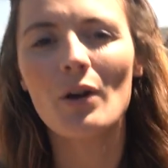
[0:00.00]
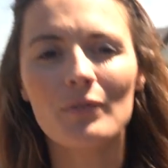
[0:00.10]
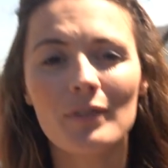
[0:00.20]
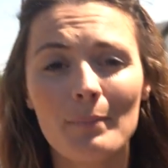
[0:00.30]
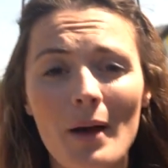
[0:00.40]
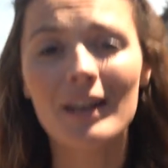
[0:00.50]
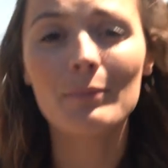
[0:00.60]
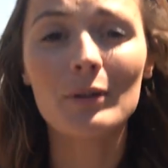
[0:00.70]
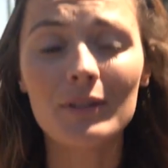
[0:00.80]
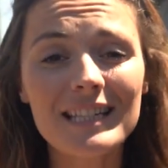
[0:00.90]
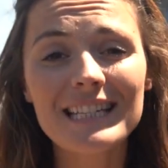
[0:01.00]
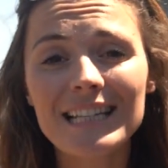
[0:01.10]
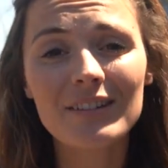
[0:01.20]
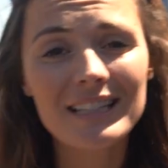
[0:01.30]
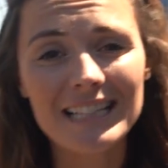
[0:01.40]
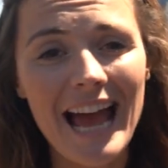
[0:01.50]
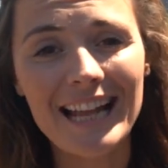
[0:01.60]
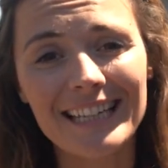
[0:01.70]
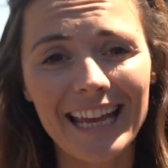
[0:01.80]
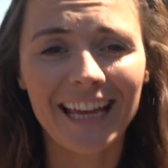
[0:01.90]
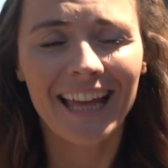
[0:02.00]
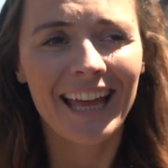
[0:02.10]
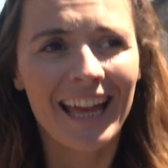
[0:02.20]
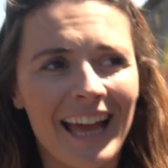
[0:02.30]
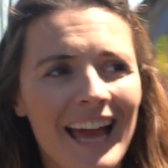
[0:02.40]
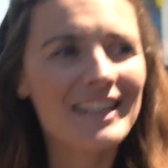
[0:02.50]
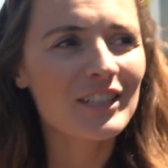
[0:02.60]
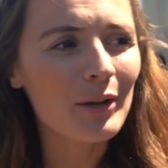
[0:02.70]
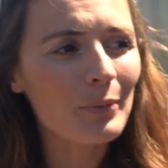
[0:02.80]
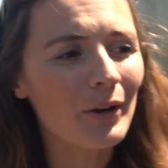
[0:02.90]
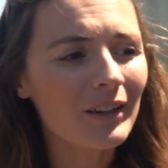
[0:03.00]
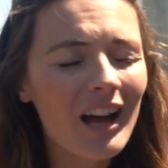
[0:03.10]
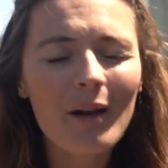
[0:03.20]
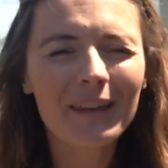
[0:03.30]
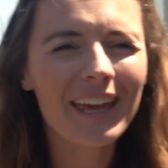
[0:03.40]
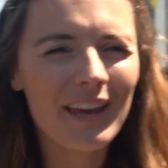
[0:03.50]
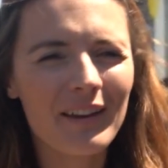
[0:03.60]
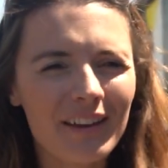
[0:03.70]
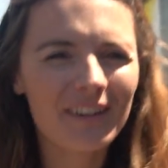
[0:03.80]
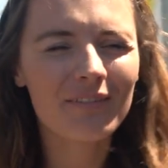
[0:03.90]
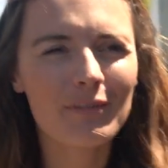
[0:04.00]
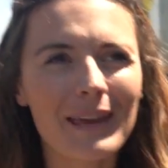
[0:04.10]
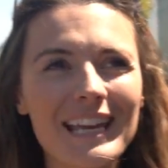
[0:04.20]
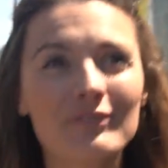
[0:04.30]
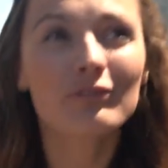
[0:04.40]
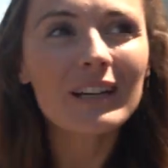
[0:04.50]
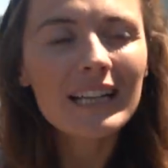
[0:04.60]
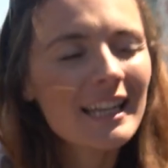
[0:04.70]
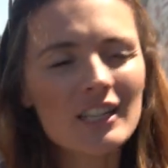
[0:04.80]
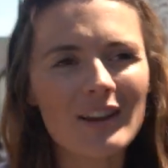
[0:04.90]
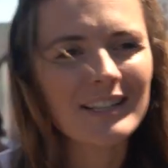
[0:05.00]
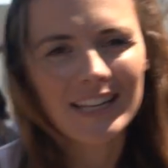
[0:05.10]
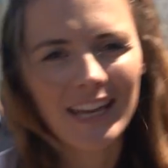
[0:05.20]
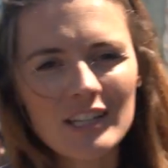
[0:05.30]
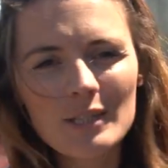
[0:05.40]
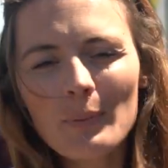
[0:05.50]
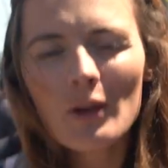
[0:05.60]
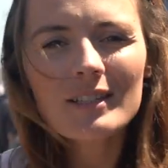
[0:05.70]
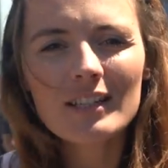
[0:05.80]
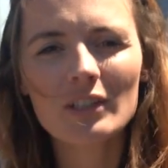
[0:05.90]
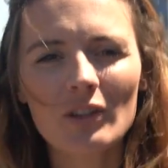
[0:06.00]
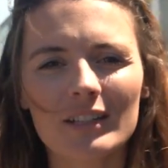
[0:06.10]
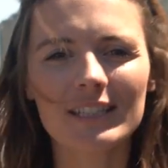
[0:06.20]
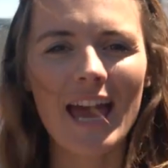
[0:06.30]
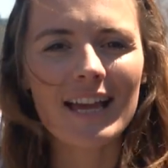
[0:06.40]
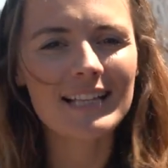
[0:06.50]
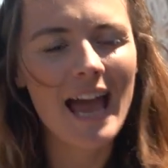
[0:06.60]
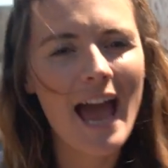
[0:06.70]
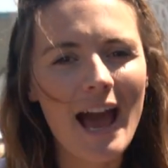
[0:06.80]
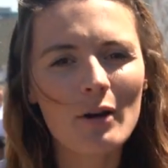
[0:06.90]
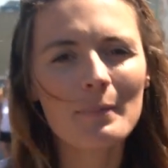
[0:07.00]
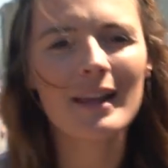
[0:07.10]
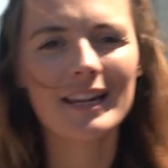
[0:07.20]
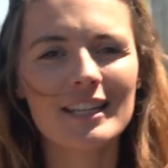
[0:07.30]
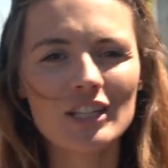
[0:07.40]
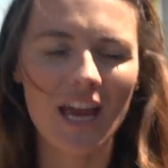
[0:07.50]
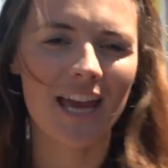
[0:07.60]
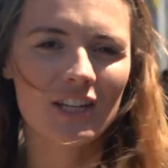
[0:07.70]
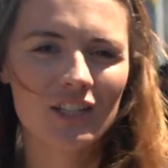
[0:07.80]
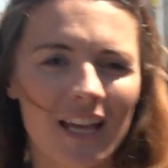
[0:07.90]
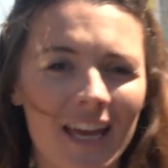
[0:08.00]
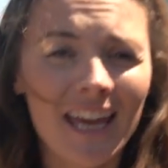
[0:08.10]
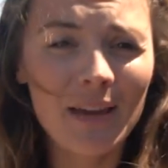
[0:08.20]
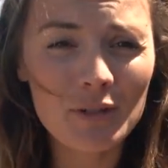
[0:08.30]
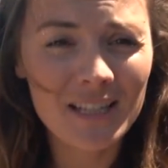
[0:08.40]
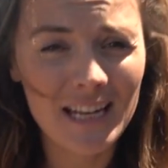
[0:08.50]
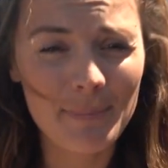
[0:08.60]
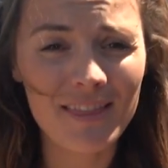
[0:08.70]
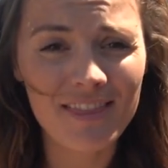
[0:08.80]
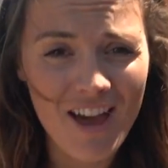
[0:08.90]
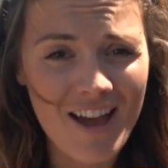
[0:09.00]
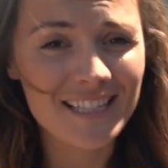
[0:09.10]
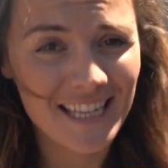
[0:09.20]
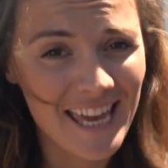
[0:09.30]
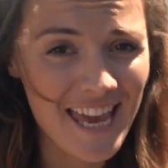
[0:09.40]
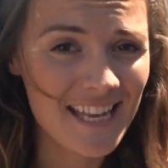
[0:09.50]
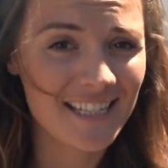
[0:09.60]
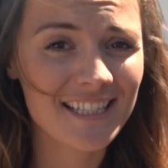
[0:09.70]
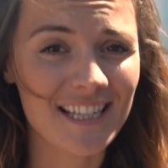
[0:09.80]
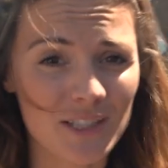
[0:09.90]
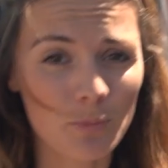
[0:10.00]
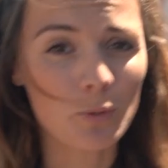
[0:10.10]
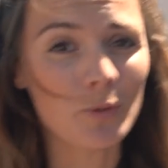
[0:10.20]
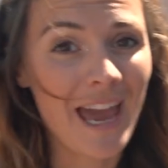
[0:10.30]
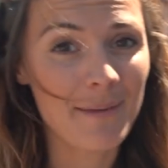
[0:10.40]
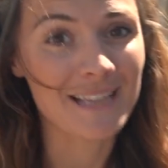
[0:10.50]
of the Berlin Wall that's still standing. And do you know what? Coming here for me is really interesting. It just puts into context how Berlin has changed in what's nearly been 30 years since the wall came